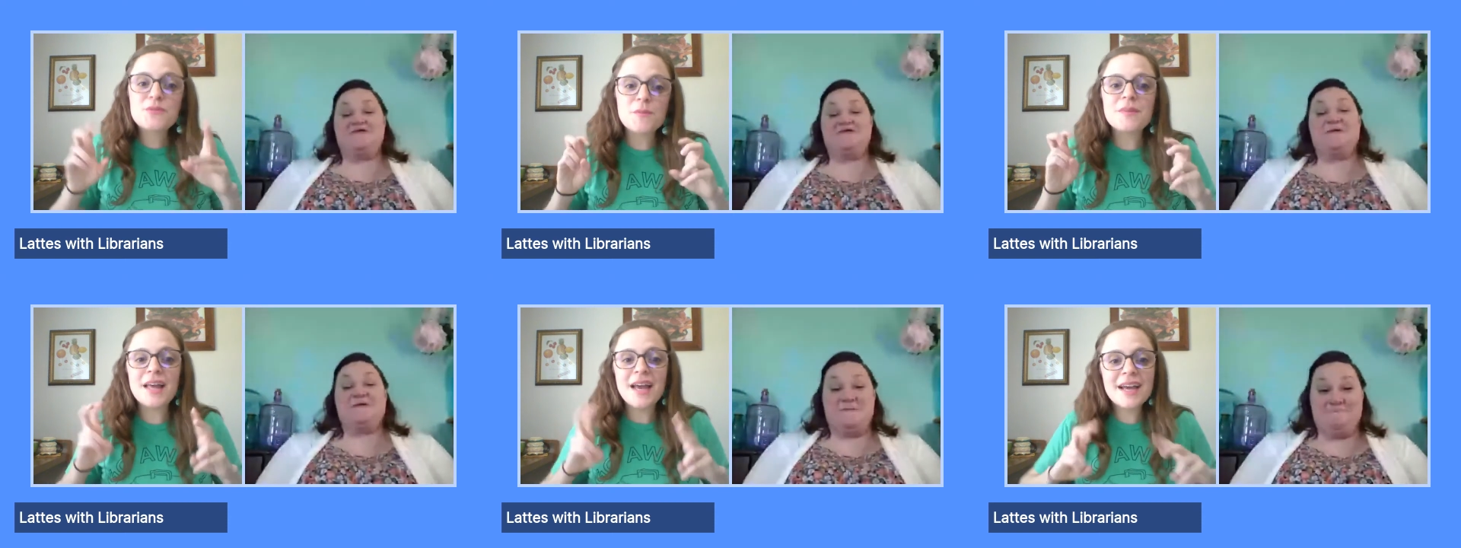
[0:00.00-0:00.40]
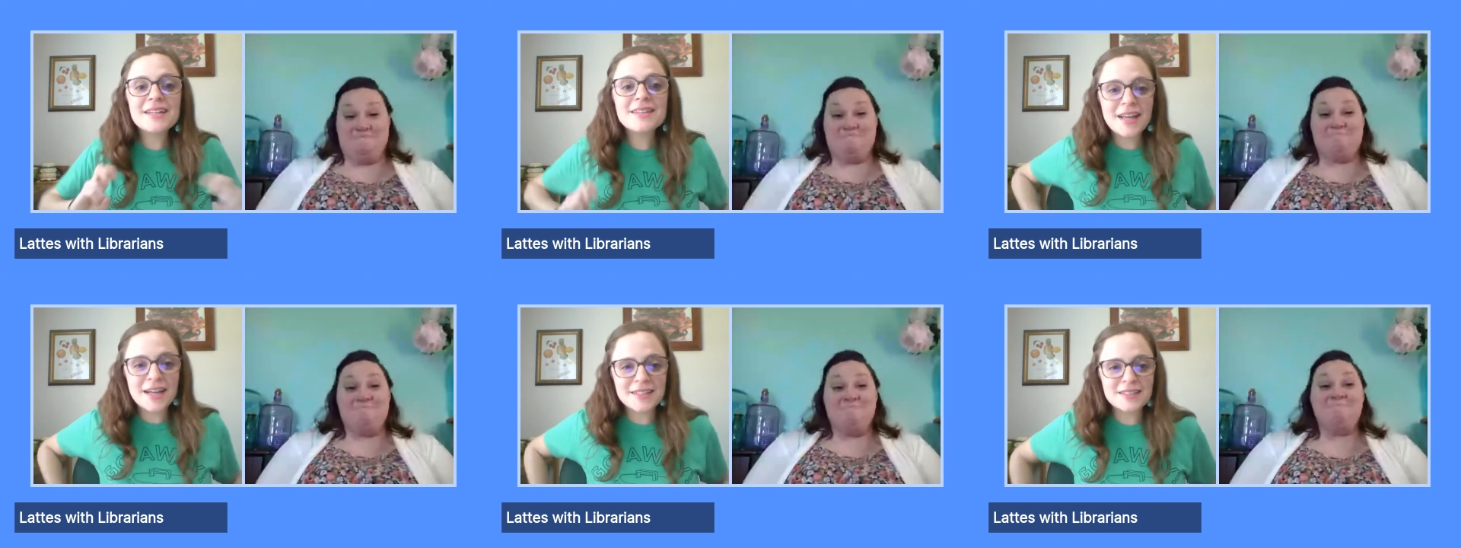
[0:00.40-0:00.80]
Speaker 1: from the
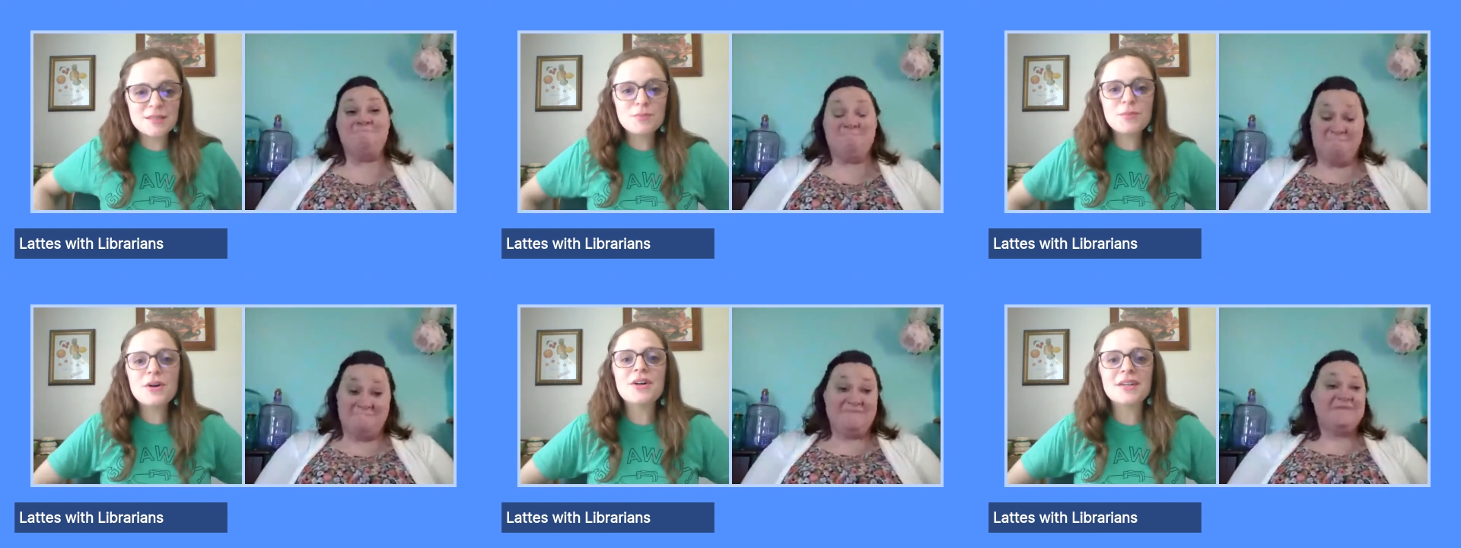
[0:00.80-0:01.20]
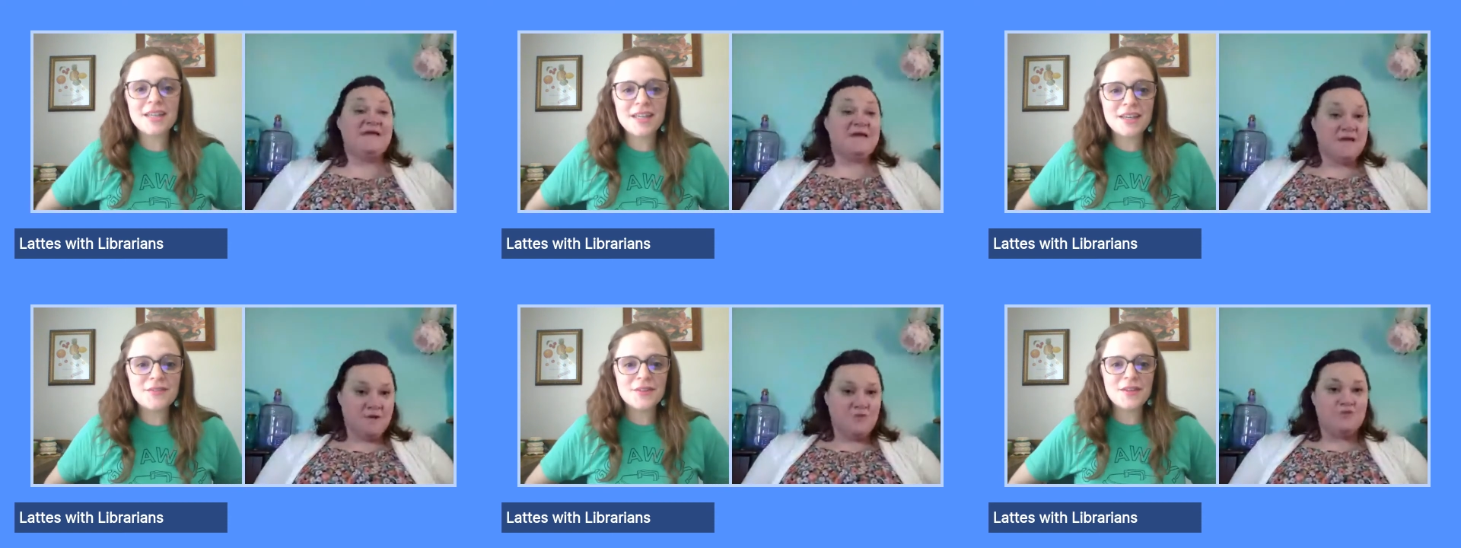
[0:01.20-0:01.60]
headlines book,
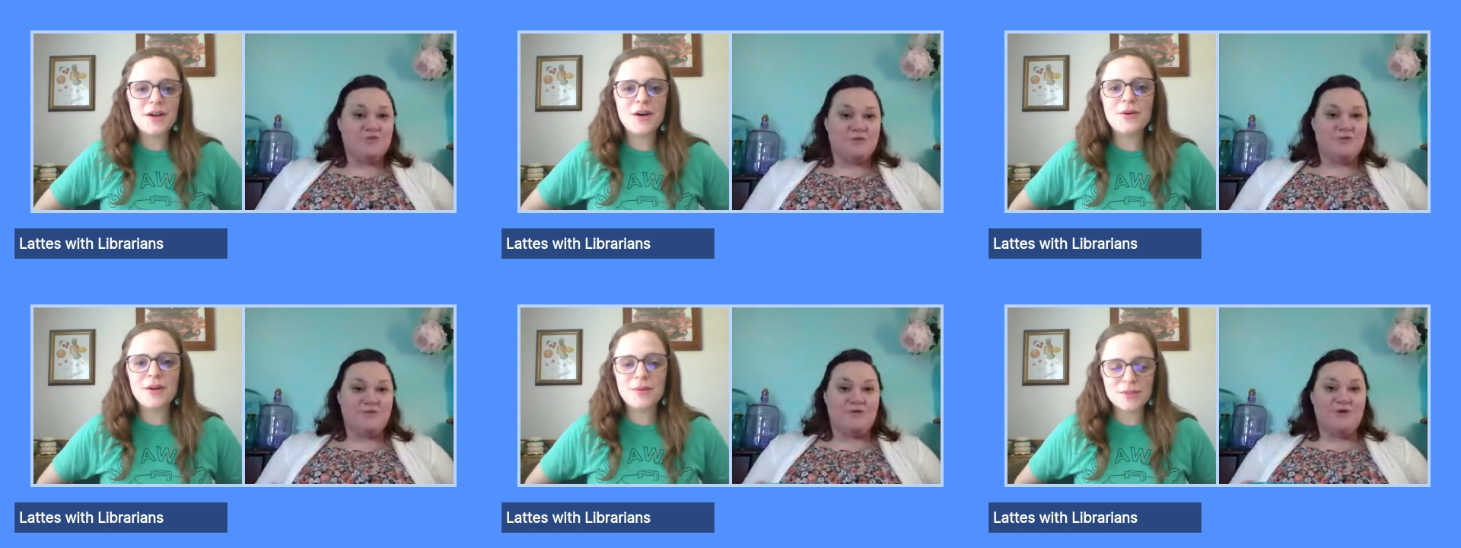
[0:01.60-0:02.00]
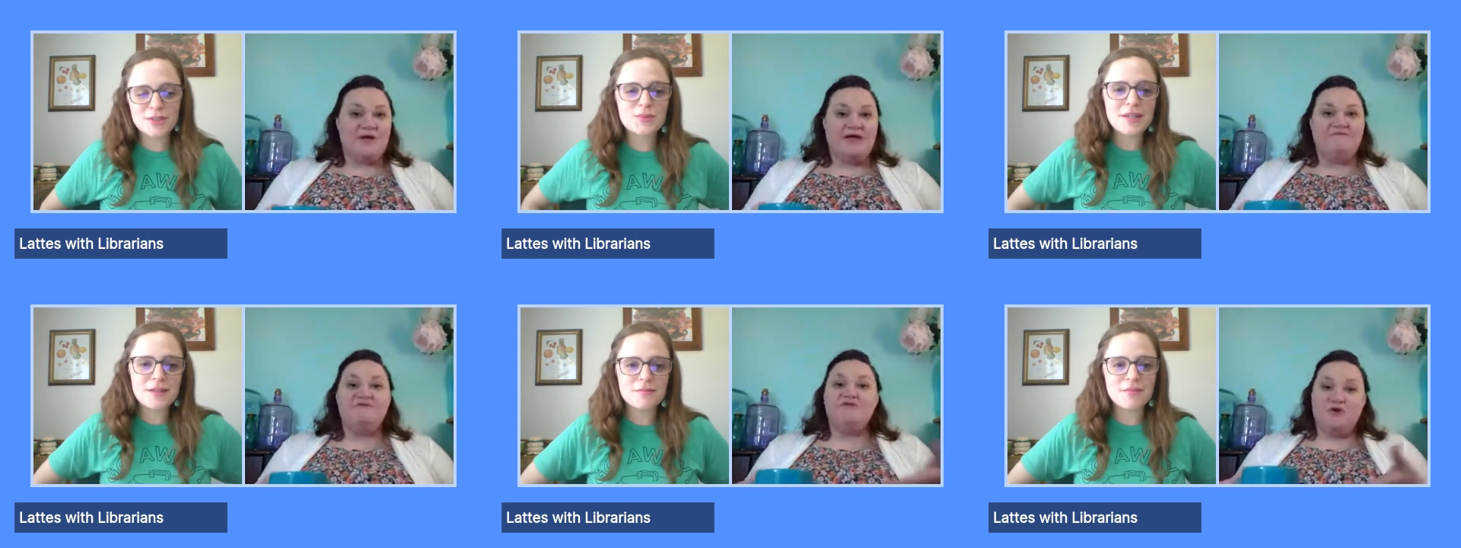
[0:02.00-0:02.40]
even though it was even
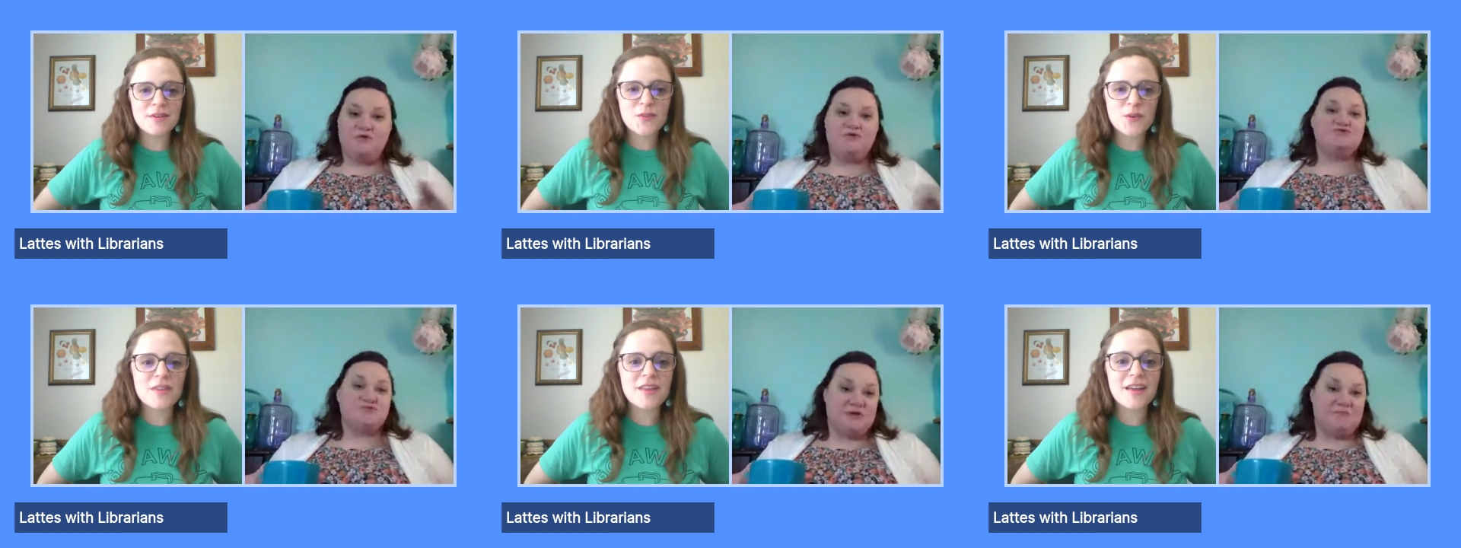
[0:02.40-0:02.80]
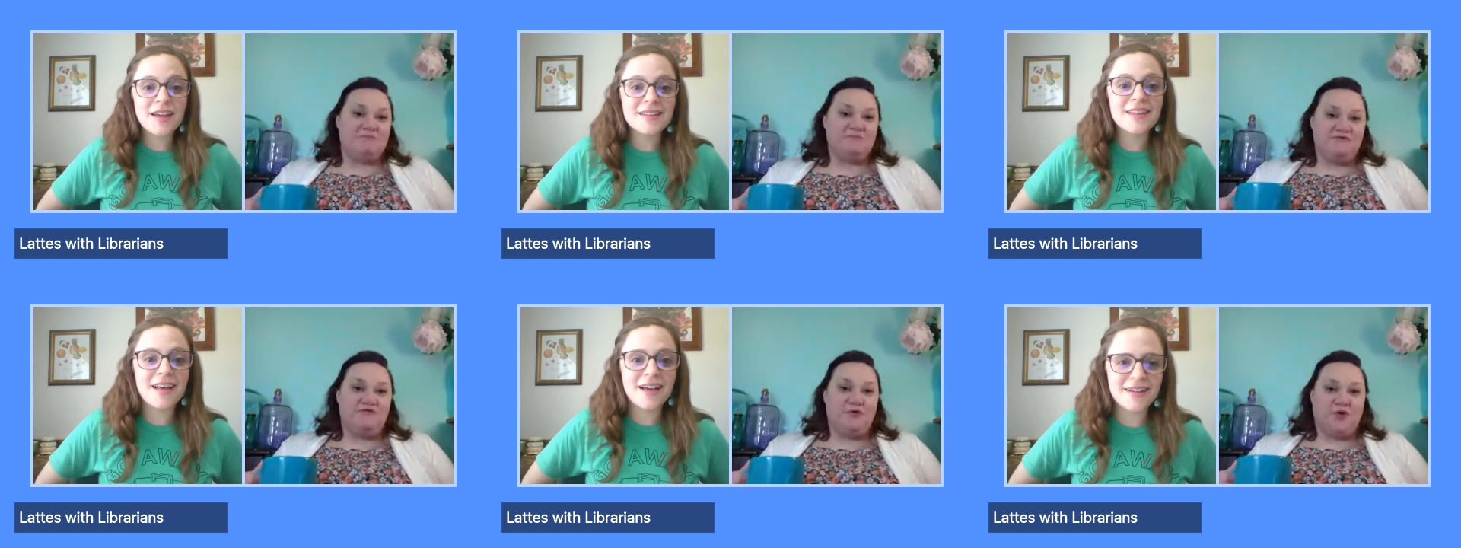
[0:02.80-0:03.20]
written though it was written
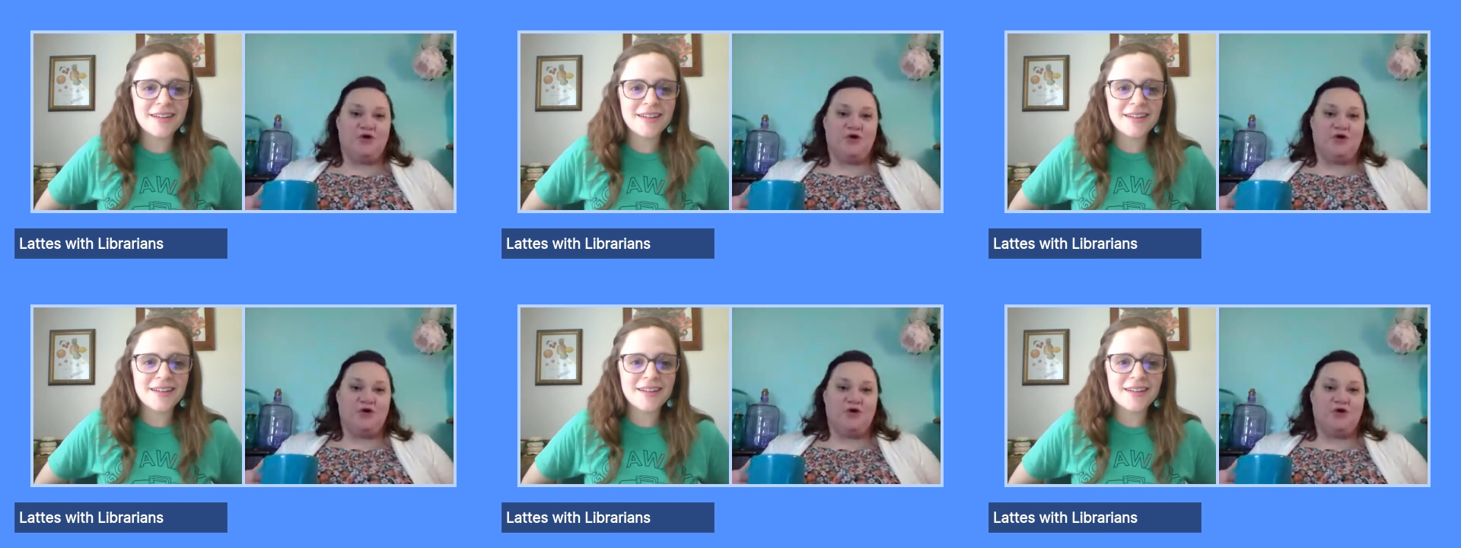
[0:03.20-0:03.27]
before.